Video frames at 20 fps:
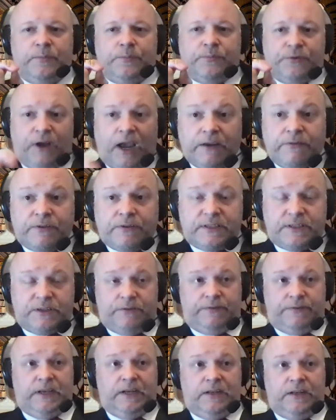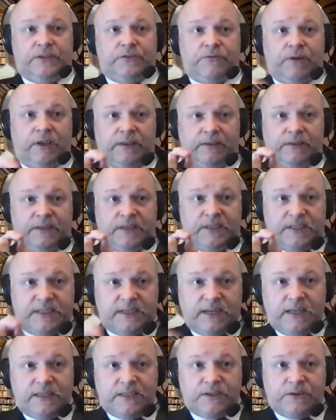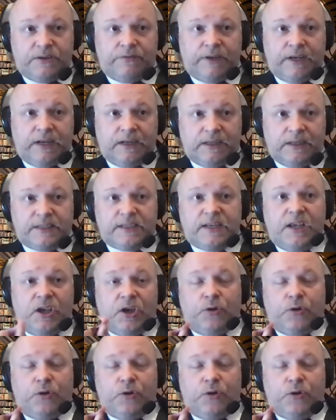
private surveillance rather than state surveillance,